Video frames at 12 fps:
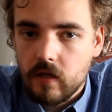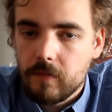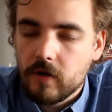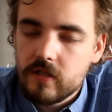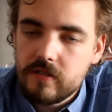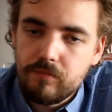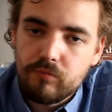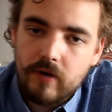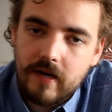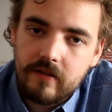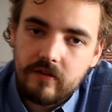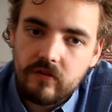because in
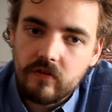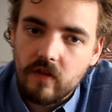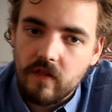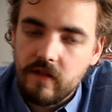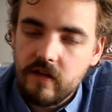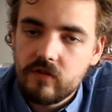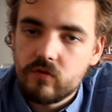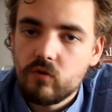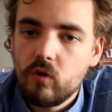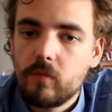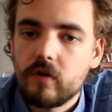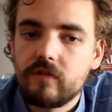practice these
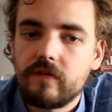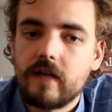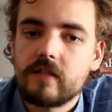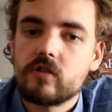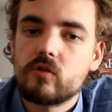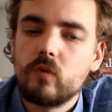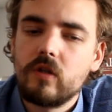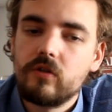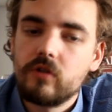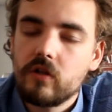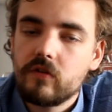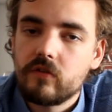robo-advisors will
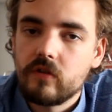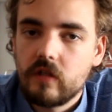not